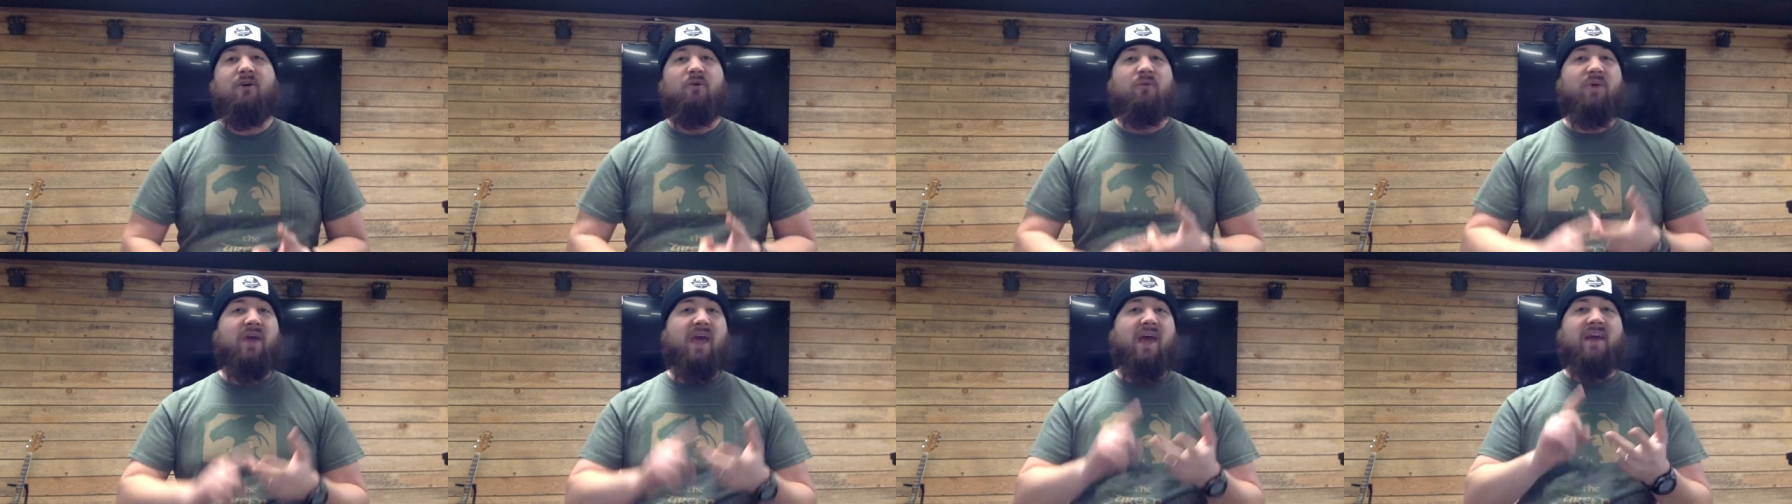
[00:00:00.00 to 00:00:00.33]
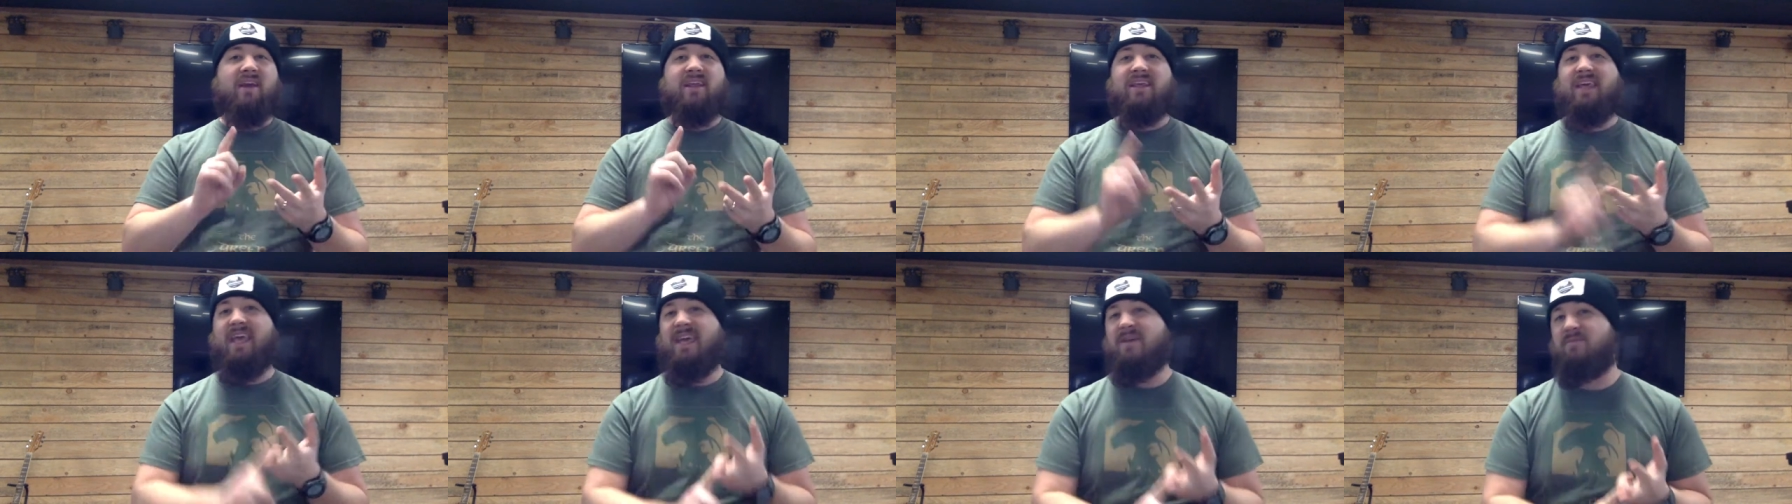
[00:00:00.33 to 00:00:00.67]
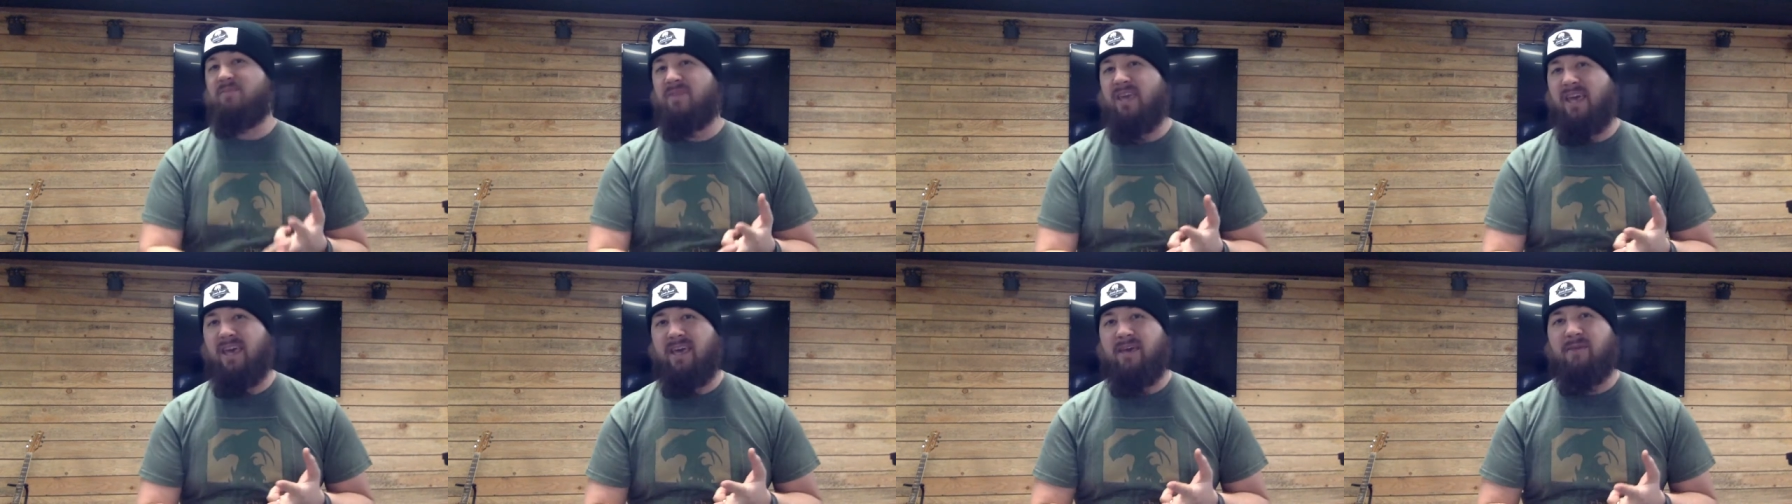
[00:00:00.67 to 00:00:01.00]
we had a
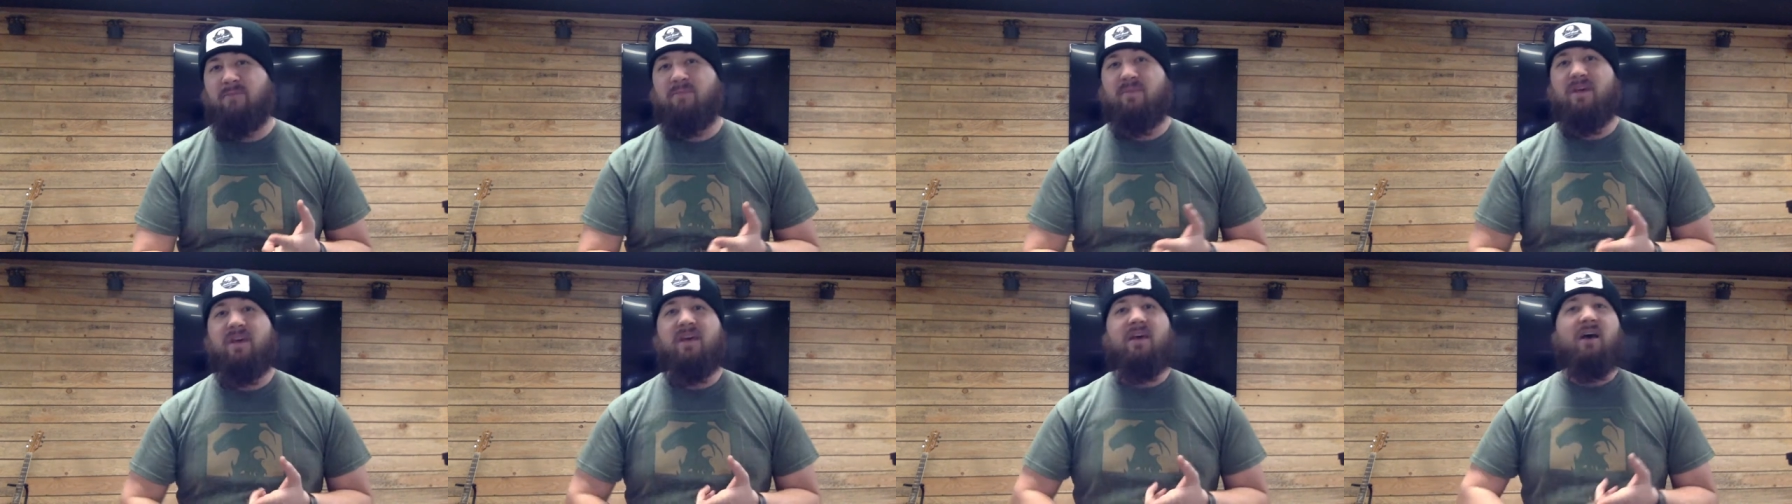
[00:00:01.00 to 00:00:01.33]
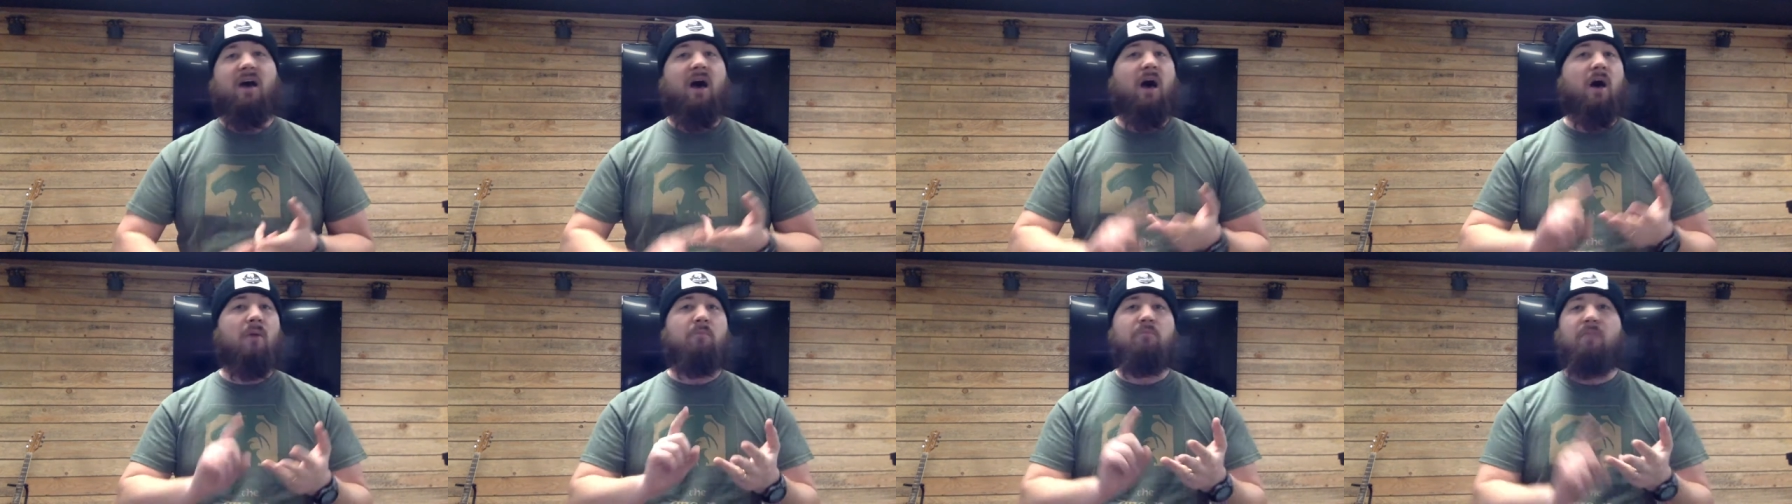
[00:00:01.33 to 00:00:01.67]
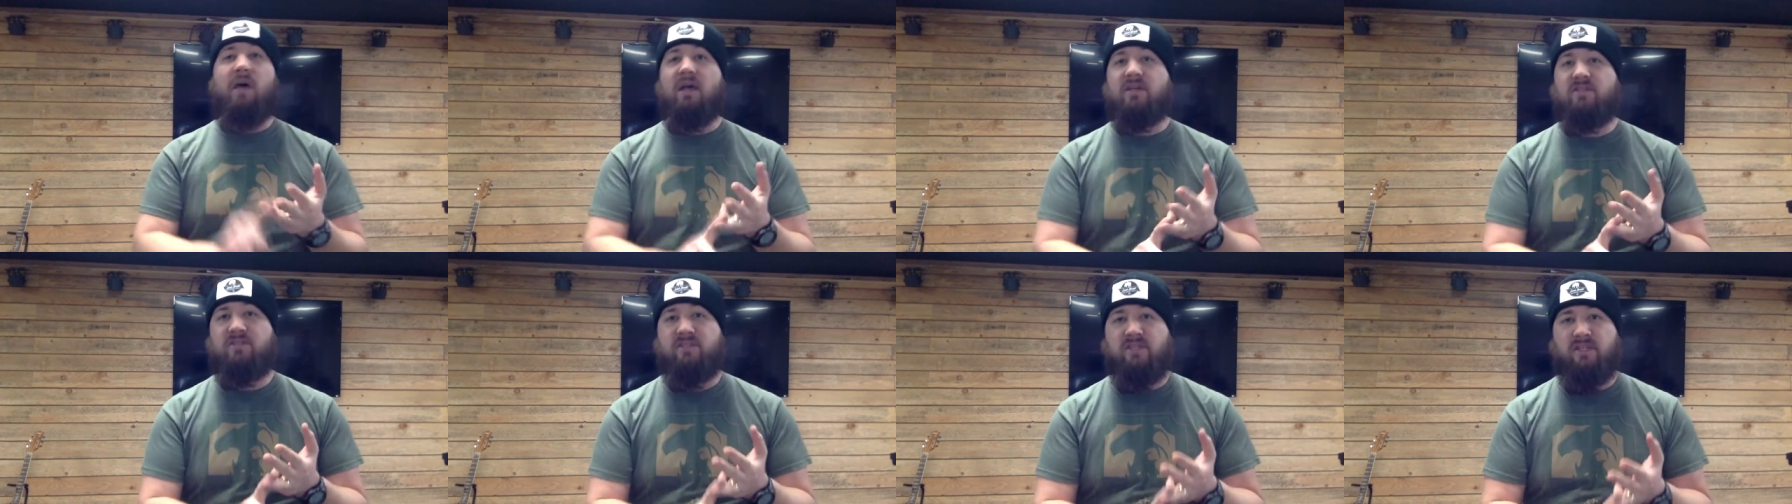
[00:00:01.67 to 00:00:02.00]
game game, a
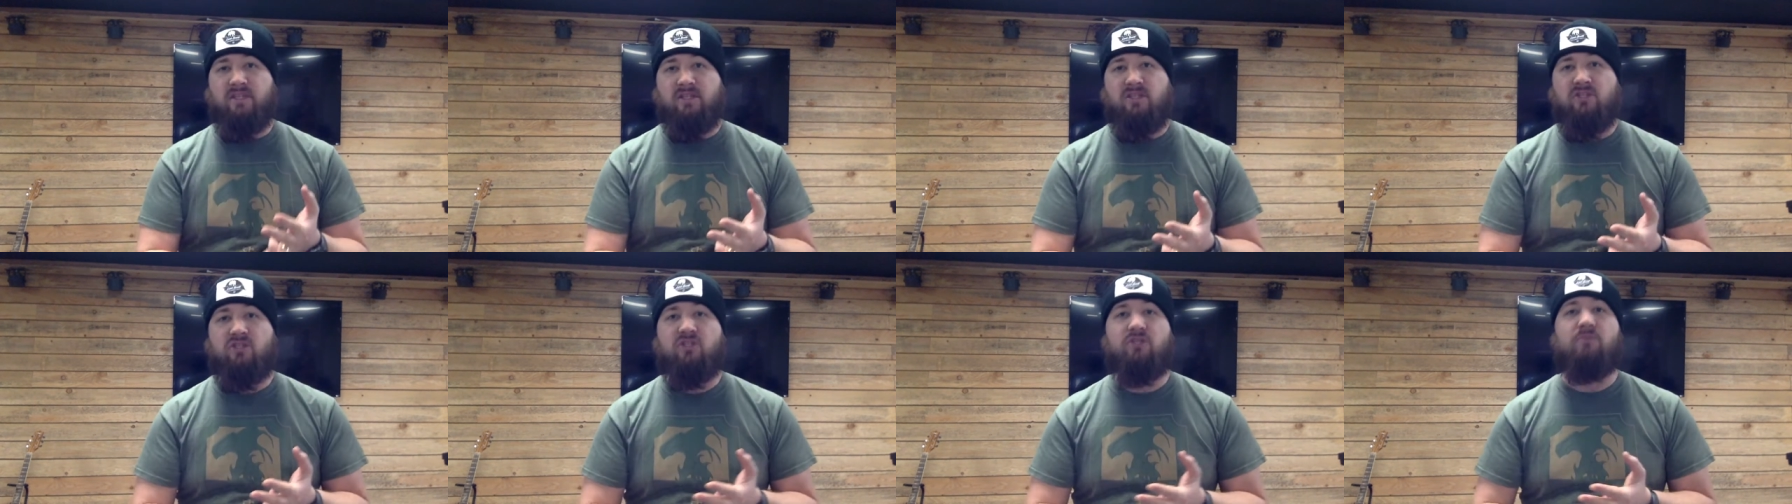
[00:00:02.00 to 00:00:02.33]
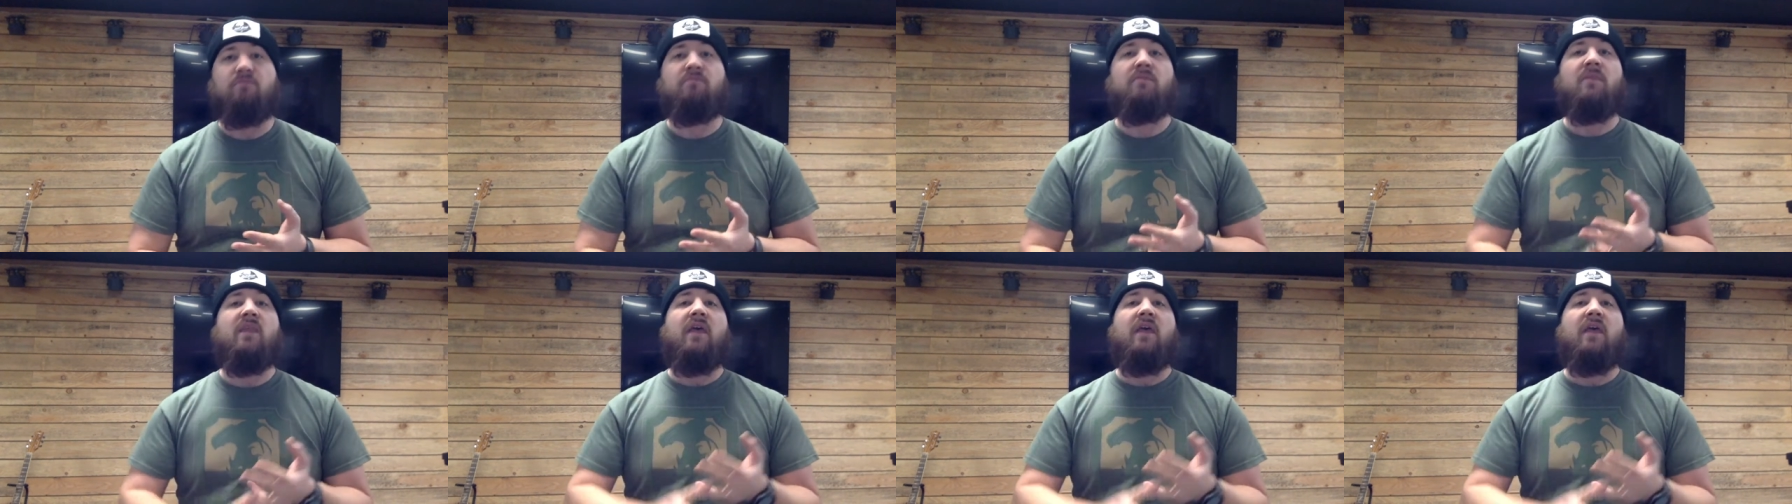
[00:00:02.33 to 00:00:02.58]
message,